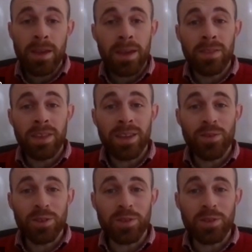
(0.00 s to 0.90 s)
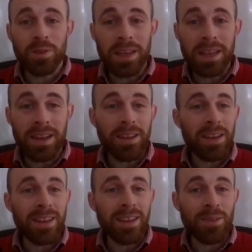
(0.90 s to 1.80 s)
And thank you for tuning in.
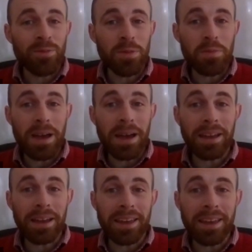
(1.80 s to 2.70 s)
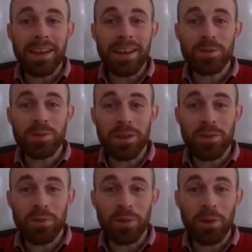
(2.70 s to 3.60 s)
And we'll be back again next week
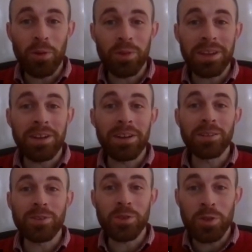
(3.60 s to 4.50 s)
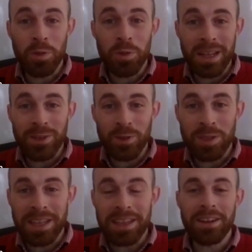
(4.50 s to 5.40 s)
for hopefully our 2-minute
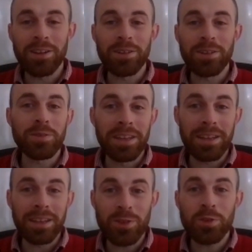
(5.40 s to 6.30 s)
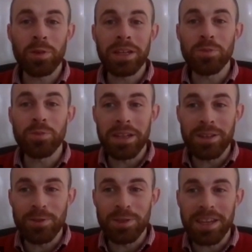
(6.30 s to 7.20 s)
Tuesday and not our like 22-minute
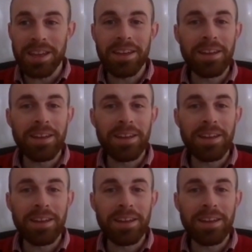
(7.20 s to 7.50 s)
Tuesday.